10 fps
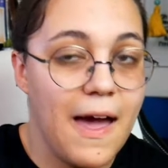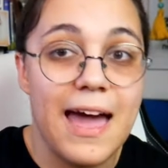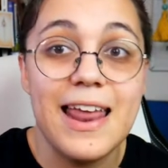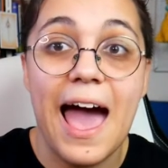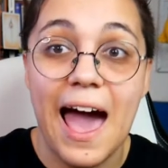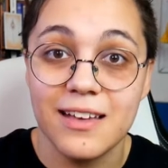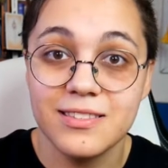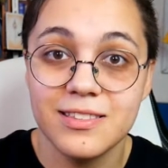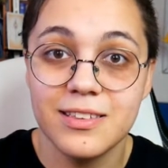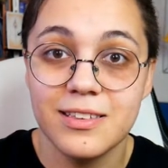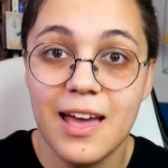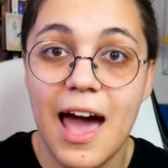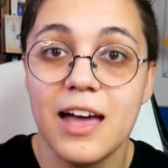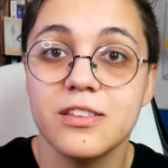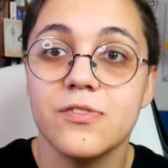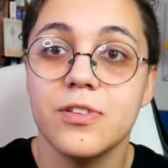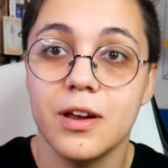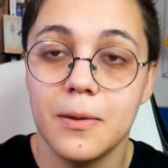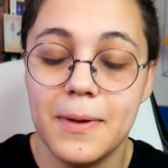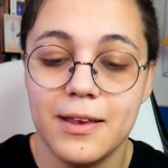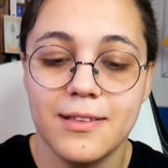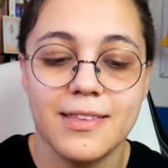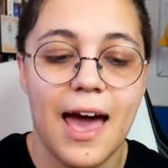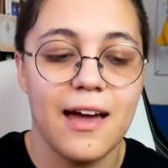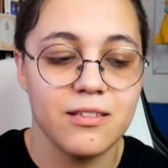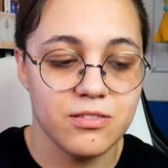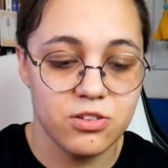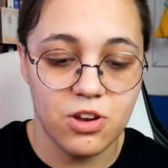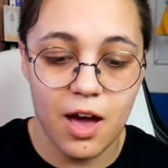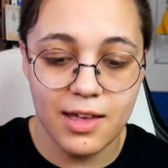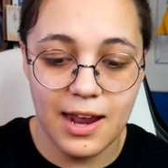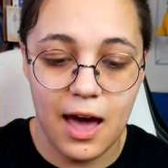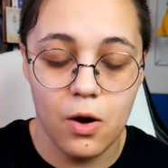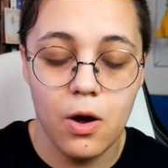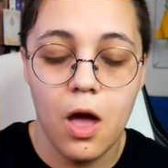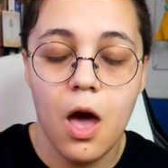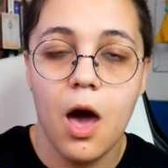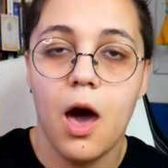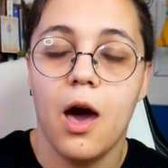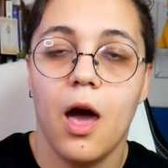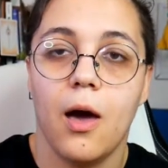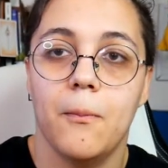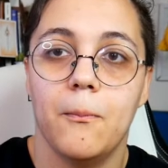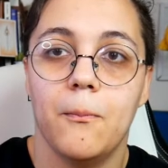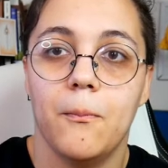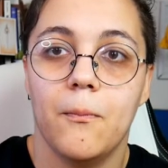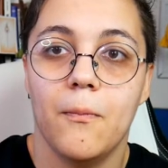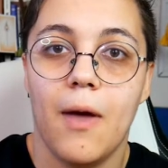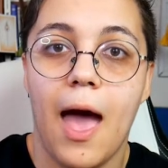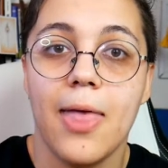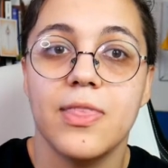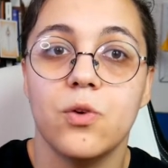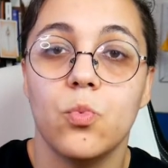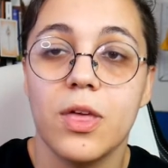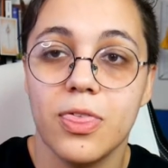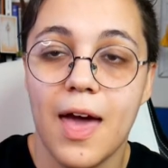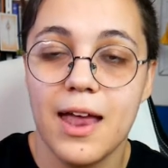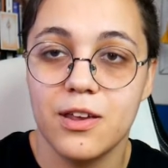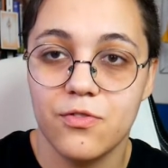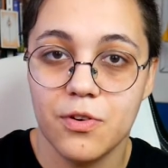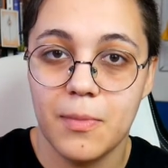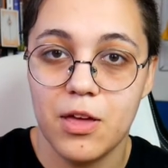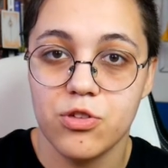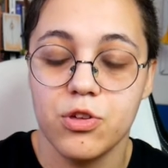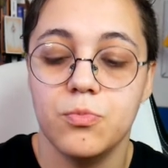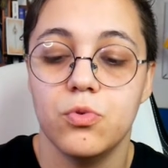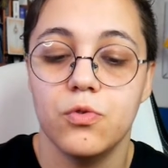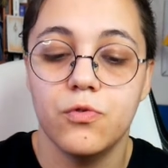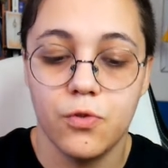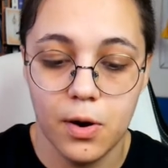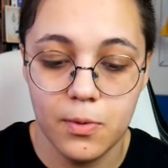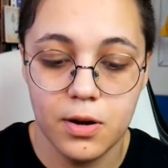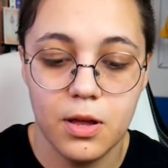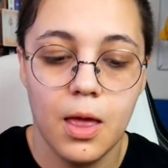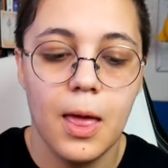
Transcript: and ask. Ask for their opinions, ask to talk it out, um, and then with that information, move forward.